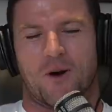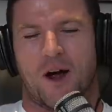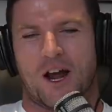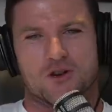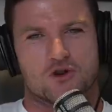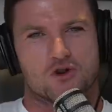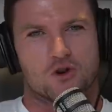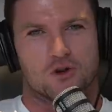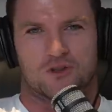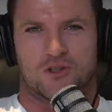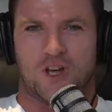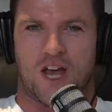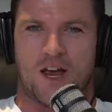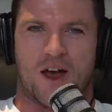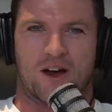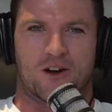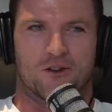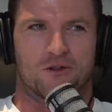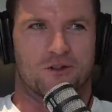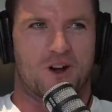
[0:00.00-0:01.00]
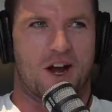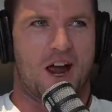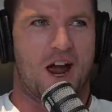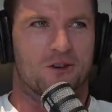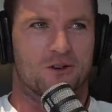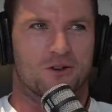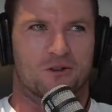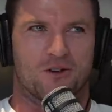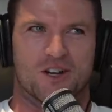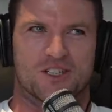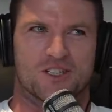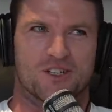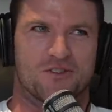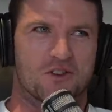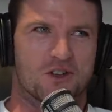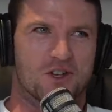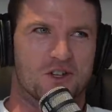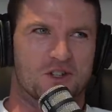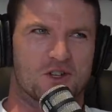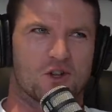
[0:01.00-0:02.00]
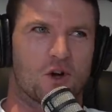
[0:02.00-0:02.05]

Well, you should see how aggressive he is.